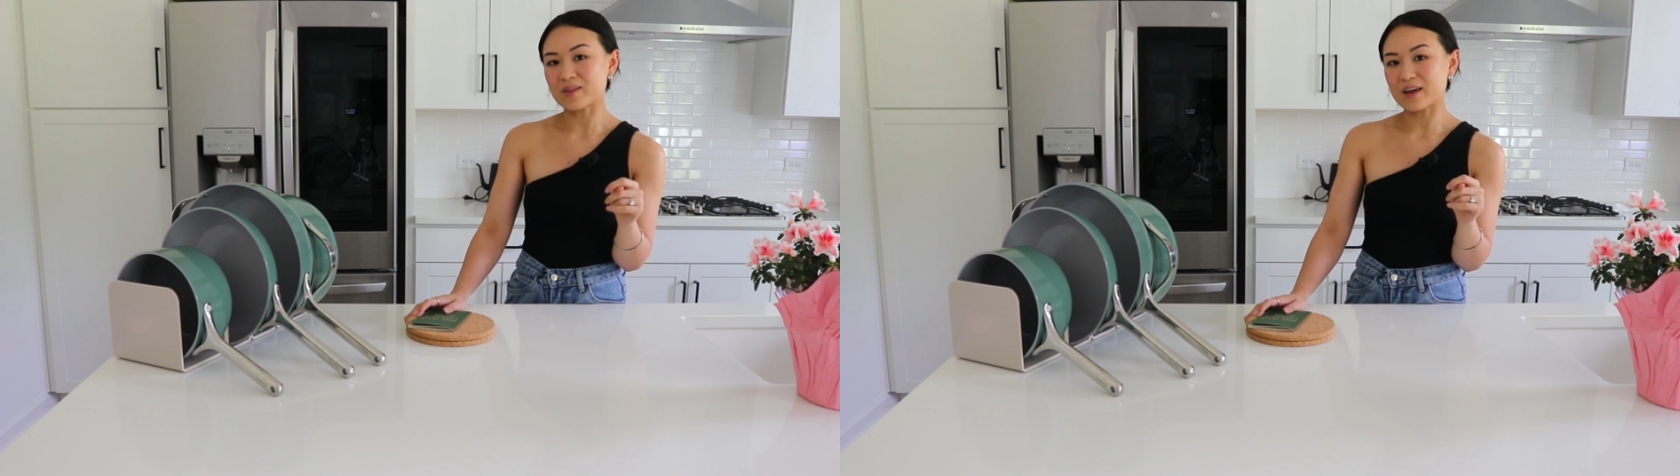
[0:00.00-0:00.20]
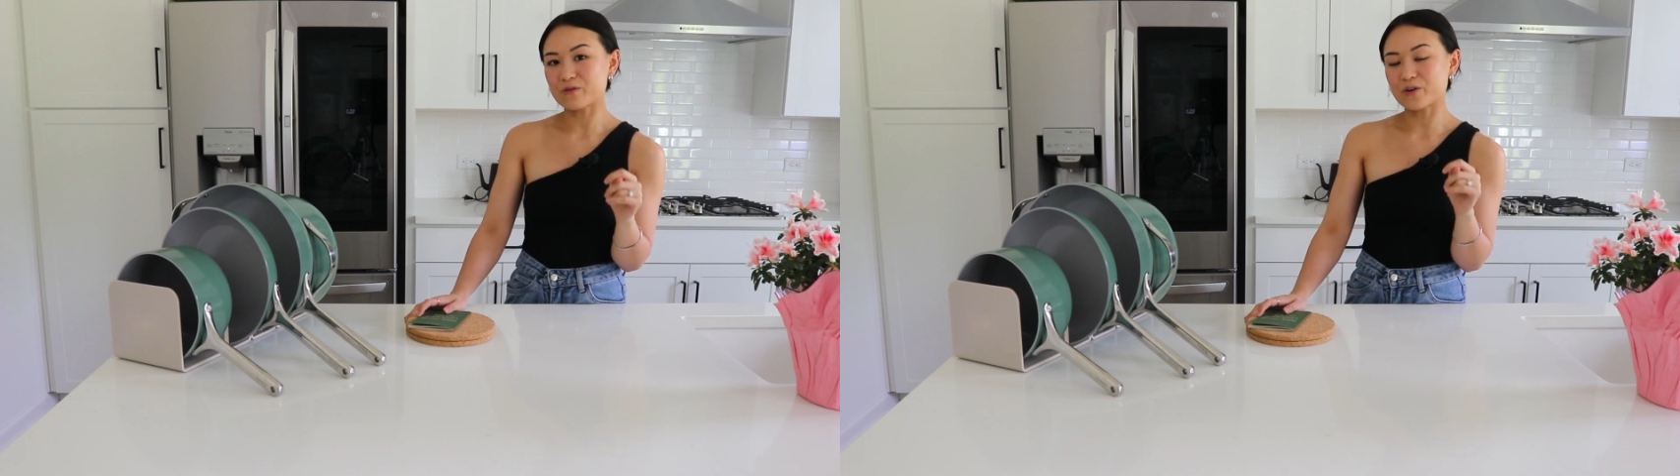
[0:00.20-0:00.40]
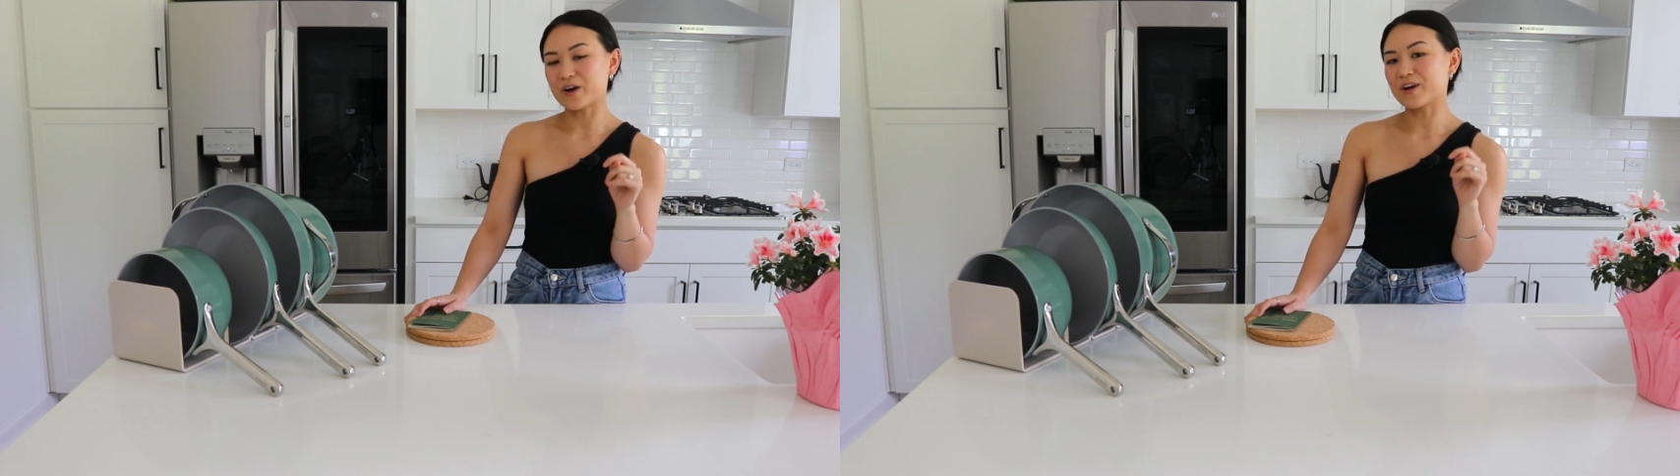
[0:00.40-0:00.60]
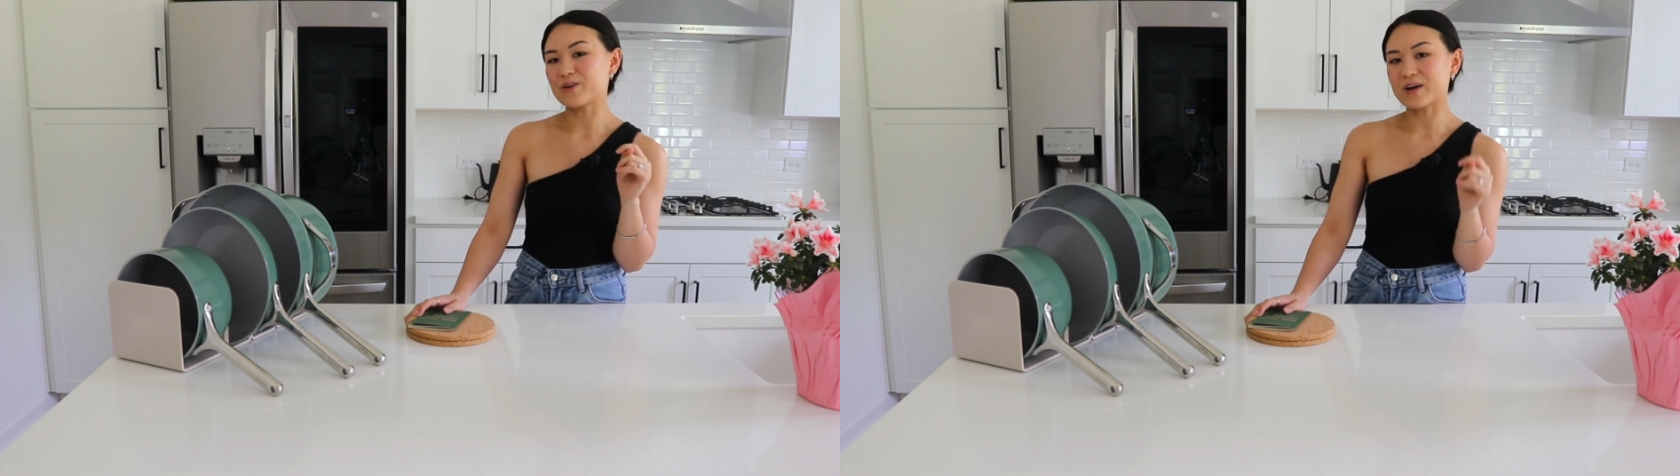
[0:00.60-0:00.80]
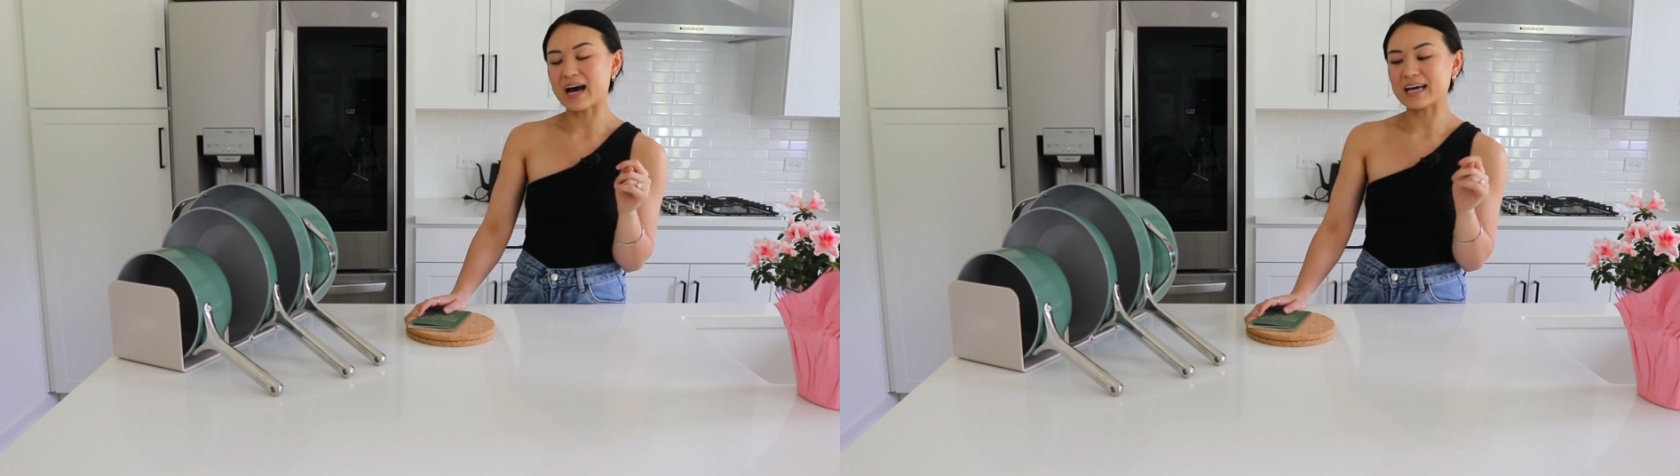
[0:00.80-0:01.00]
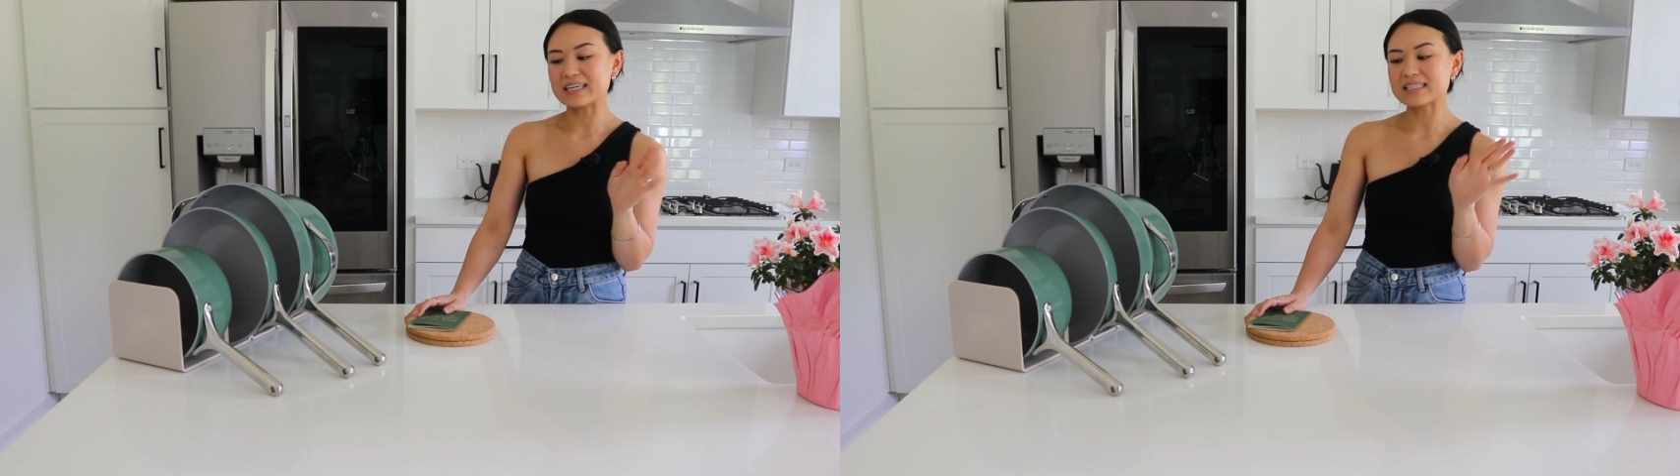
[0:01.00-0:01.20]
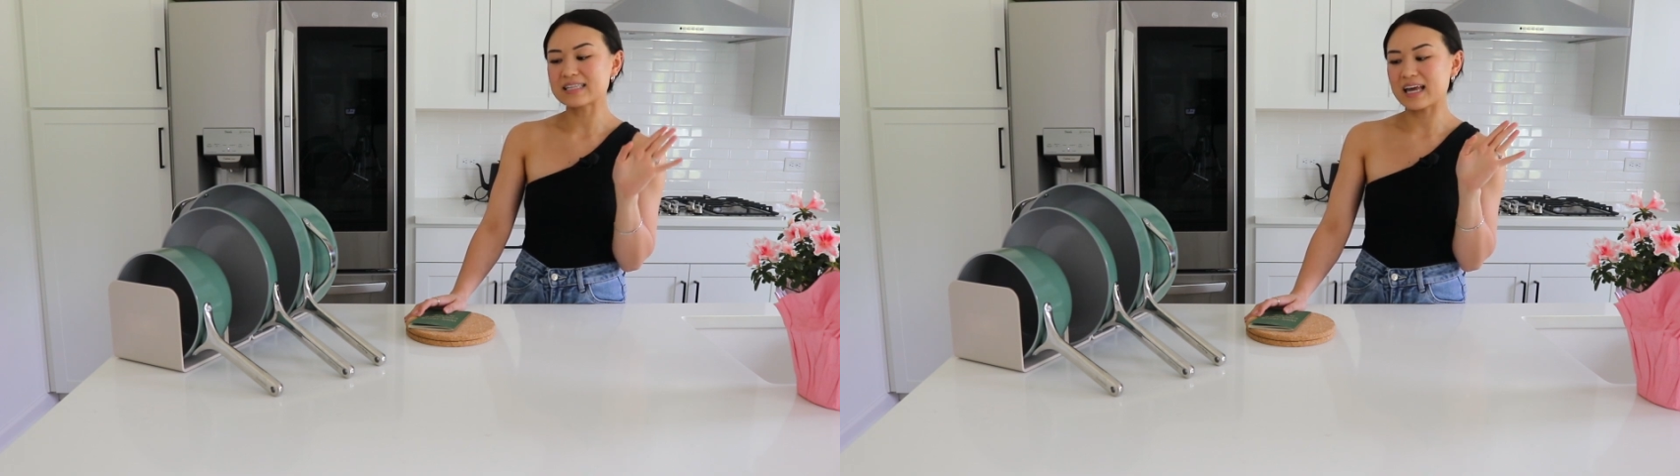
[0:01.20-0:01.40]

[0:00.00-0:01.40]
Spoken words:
link for you guys.